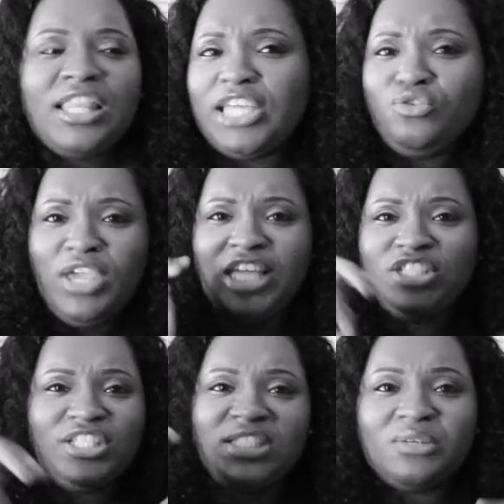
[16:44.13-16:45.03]
like you
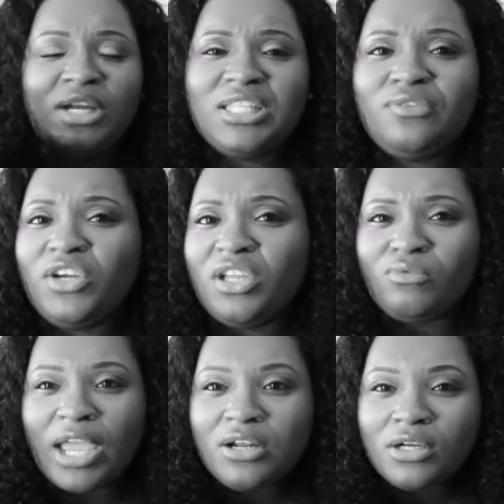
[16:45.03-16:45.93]
can't just sit right there and fucking
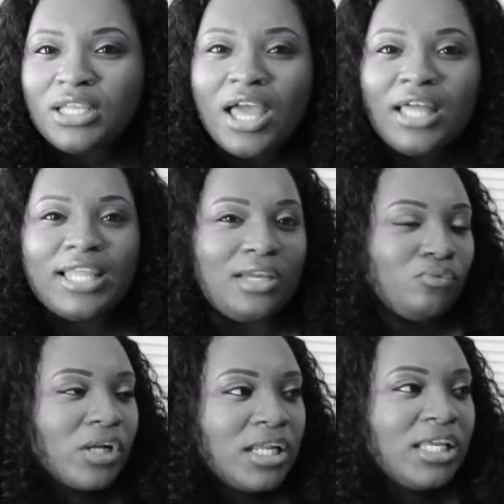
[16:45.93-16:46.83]
write on it.
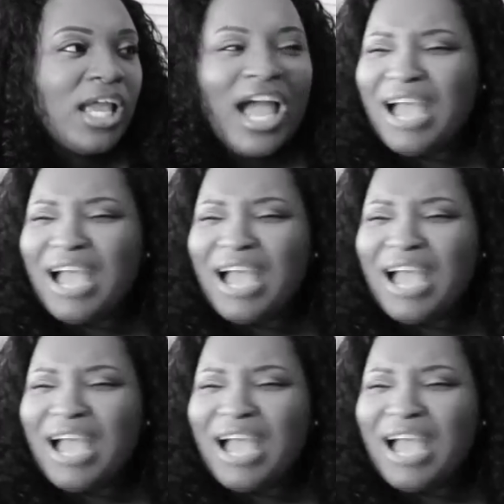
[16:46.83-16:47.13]
Like really?